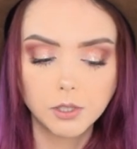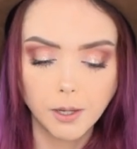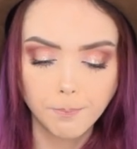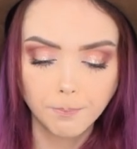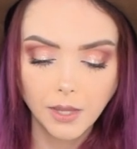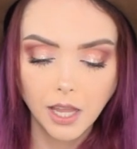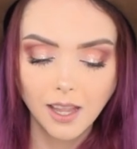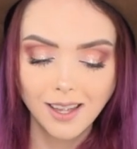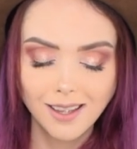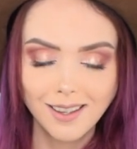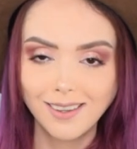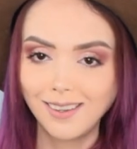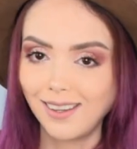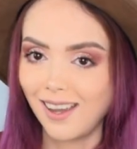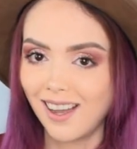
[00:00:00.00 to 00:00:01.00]
So
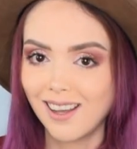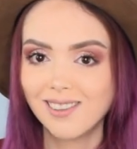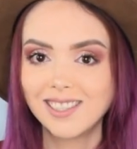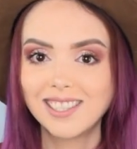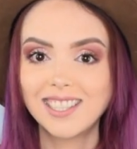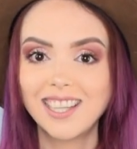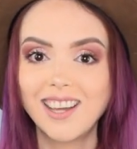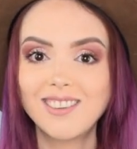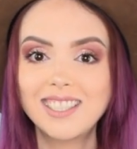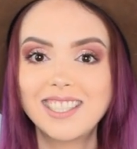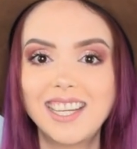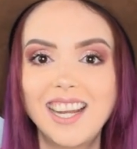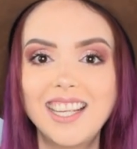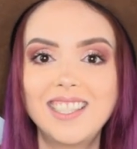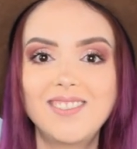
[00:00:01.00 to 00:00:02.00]
yeah, so that was
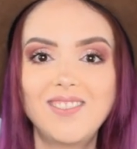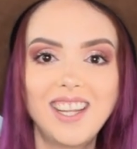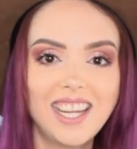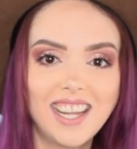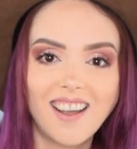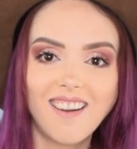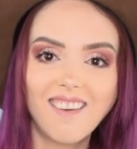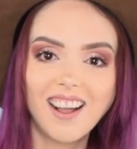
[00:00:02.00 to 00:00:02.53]
today's video.